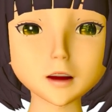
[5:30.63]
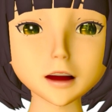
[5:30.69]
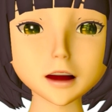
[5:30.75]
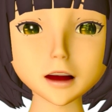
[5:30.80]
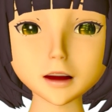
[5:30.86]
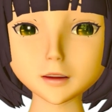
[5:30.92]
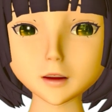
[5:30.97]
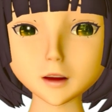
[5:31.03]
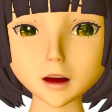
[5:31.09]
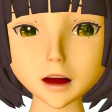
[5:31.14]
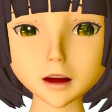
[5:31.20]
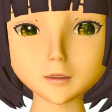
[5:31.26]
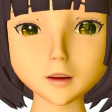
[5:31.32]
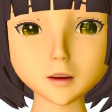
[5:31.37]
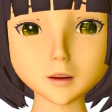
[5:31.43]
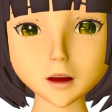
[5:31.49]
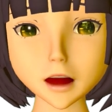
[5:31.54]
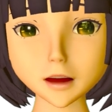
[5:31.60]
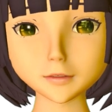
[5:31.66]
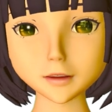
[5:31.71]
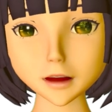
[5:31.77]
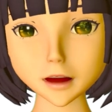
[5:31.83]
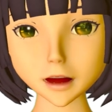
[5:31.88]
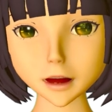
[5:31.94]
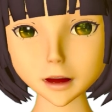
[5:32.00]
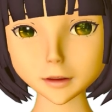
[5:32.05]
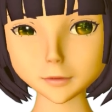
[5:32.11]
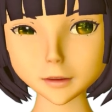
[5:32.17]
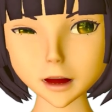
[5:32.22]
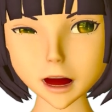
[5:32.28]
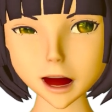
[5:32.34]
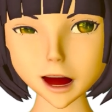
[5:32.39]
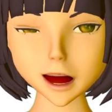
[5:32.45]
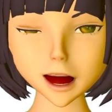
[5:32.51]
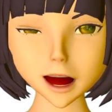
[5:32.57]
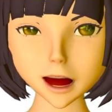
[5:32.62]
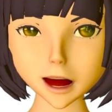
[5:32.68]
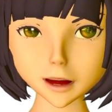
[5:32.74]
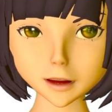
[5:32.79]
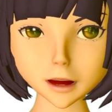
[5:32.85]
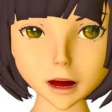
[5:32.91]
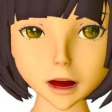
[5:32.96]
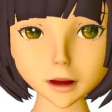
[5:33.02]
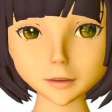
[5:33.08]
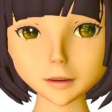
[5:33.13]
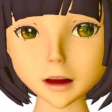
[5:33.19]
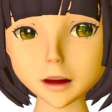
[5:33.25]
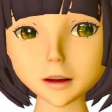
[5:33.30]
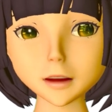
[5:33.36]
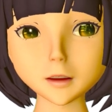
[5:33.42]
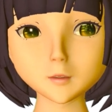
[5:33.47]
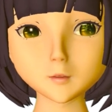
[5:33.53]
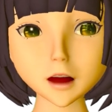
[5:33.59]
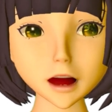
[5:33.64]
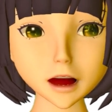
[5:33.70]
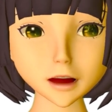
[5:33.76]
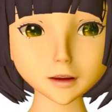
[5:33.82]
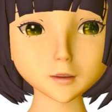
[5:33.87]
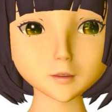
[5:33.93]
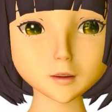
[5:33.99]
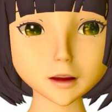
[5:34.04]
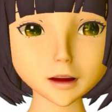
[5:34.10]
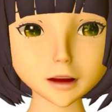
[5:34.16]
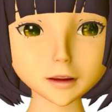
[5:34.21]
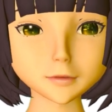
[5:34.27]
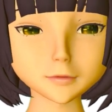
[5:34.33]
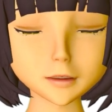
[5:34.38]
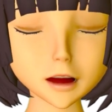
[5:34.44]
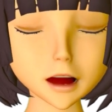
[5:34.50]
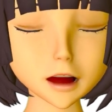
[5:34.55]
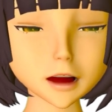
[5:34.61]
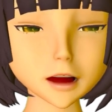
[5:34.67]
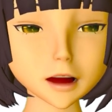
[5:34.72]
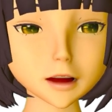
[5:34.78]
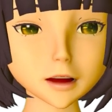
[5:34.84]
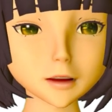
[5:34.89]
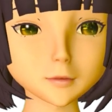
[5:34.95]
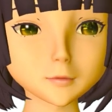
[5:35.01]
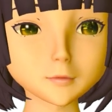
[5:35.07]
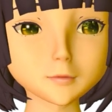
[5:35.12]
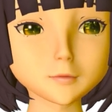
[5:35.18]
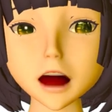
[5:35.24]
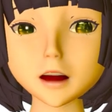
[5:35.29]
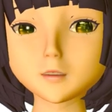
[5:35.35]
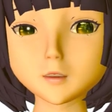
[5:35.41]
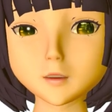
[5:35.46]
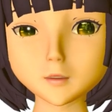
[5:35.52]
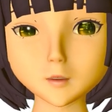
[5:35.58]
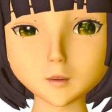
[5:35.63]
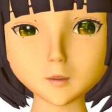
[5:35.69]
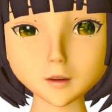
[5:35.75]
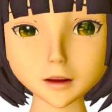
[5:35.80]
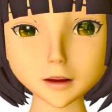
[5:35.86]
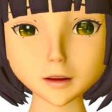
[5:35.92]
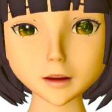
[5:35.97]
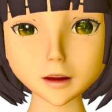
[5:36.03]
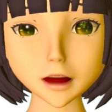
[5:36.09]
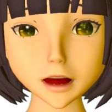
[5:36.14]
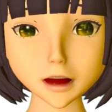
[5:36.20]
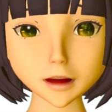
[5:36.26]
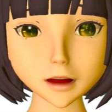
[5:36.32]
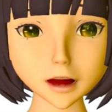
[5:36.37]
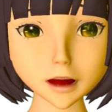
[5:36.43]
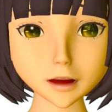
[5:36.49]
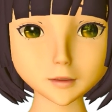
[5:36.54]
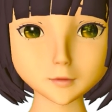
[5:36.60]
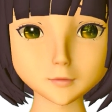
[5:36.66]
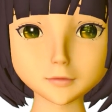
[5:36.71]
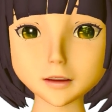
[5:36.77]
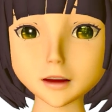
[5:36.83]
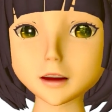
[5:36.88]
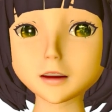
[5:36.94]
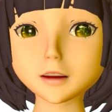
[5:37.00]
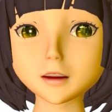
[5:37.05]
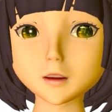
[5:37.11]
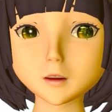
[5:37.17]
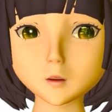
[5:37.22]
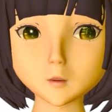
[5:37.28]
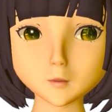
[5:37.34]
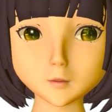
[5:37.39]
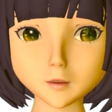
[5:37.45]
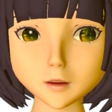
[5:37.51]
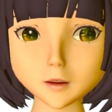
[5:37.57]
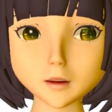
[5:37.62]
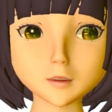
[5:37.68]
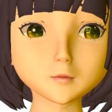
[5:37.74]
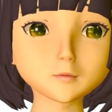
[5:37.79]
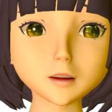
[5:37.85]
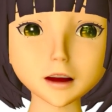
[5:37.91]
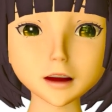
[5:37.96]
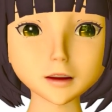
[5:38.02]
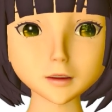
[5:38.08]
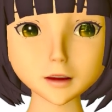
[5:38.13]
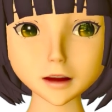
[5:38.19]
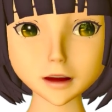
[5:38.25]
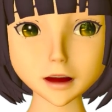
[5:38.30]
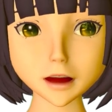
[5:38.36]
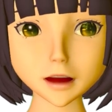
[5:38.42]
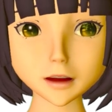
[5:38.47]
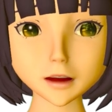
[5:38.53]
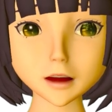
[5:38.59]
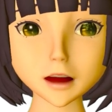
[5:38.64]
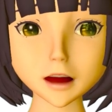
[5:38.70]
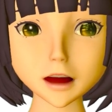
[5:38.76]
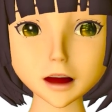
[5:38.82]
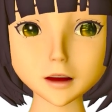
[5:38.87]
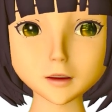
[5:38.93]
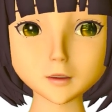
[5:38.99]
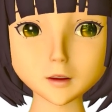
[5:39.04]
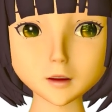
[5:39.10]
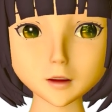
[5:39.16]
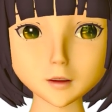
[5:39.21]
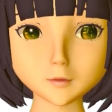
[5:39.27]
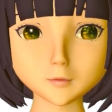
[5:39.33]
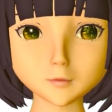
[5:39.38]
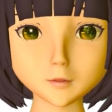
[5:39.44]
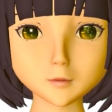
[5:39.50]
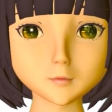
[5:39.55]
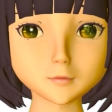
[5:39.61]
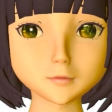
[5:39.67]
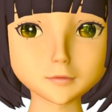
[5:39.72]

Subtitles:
It has a name in Japanese, but since it would take rather a while to explain it, I won't go into that here, but it's not anything like na-adjective.